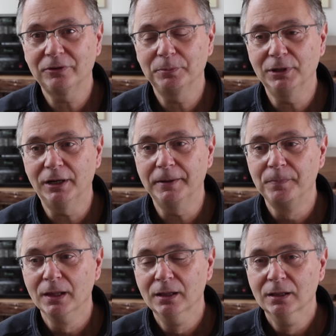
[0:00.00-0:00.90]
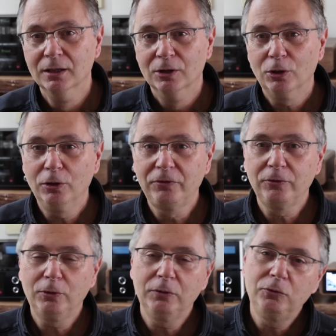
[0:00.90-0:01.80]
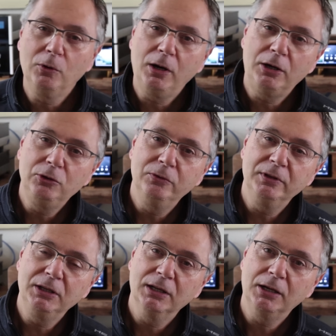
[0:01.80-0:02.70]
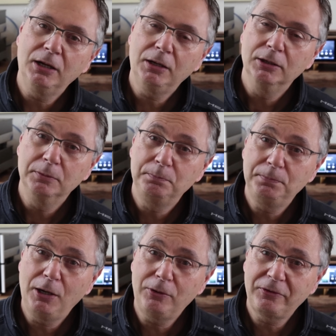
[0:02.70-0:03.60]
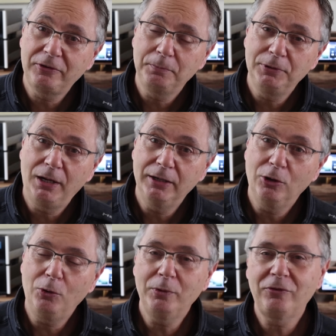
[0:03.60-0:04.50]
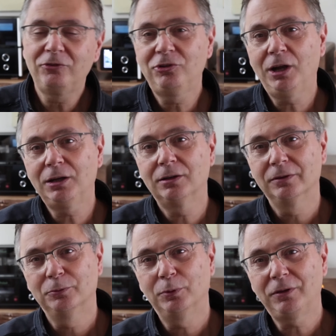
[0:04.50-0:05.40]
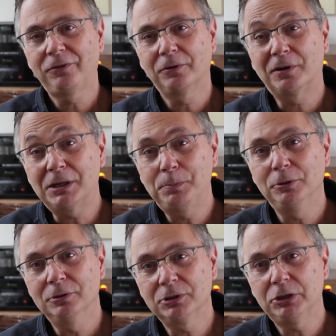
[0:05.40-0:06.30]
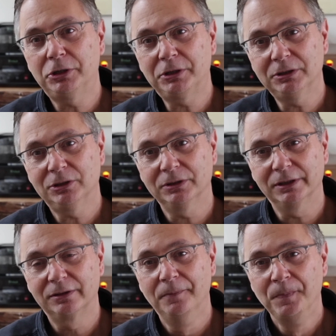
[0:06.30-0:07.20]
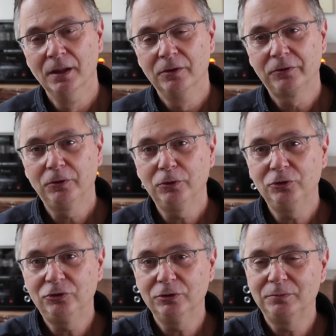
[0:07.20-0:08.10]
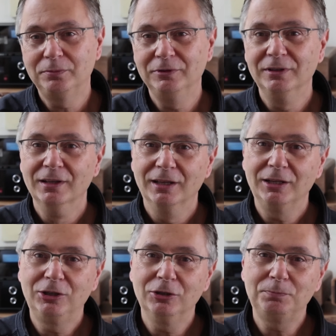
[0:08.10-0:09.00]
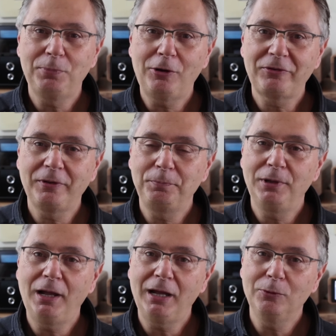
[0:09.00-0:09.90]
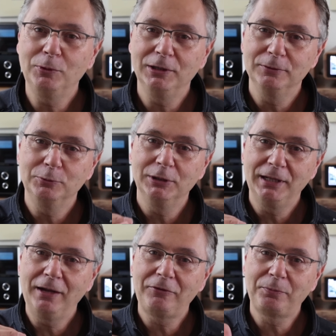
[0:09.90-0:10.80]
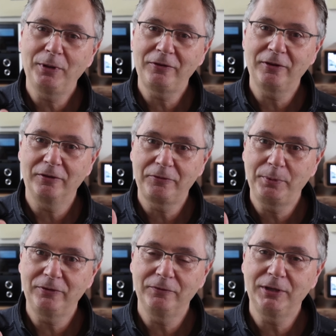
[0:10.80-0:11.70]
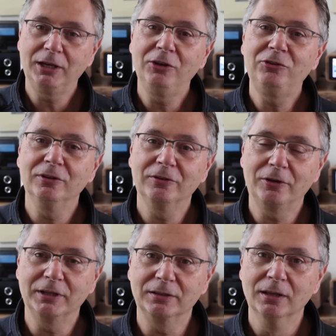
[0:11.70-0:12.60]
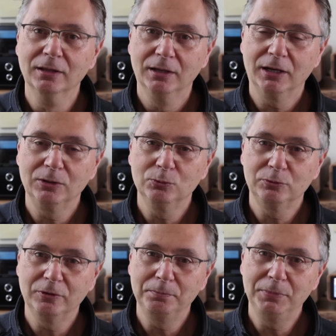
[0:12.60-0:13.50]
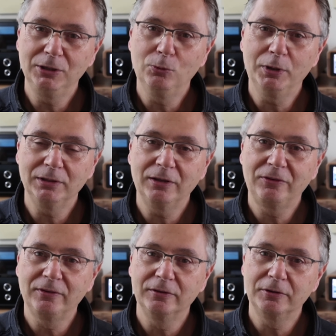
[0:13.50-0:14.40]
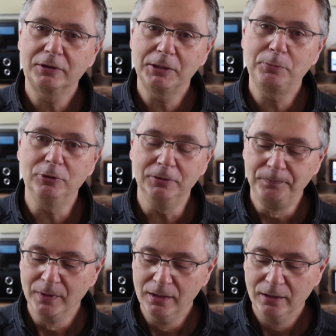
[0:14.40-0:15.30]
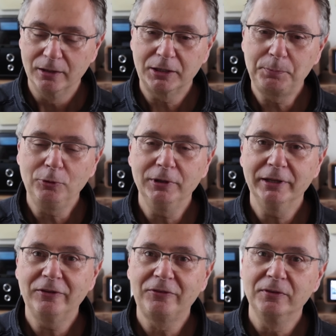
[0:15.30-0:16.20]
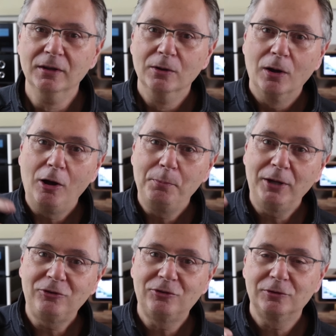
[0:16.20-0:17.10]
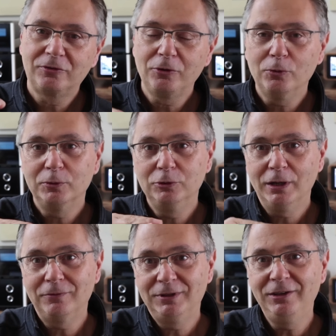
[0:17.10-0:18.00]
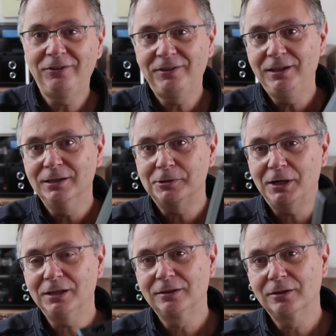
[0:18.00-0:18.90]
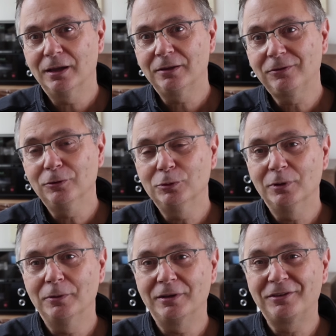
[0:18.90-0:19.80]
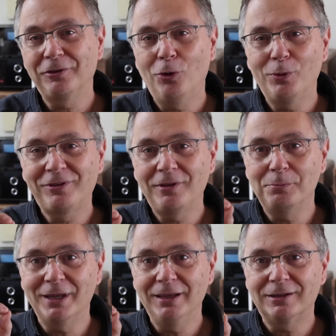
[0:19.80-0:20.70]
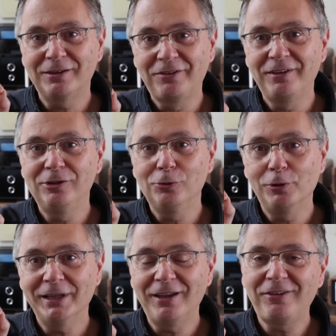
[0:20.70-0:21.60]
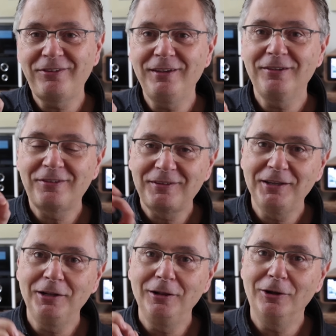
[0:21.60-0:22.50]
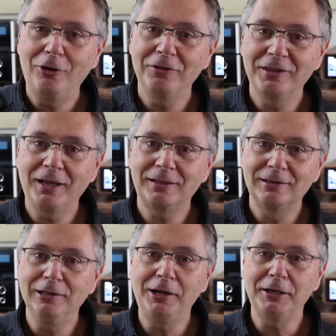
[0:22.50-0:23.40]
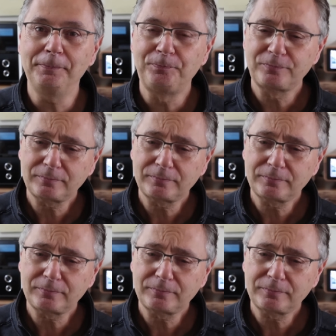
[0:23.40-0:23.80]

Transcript: supply. Also, if you are using a power supply, always check what's the ripple current on it. So a good power supply will have specifications on it. And the big one is the ripple. The ripple is how much, so you have DC, right? So there's always some residual AC still on that line.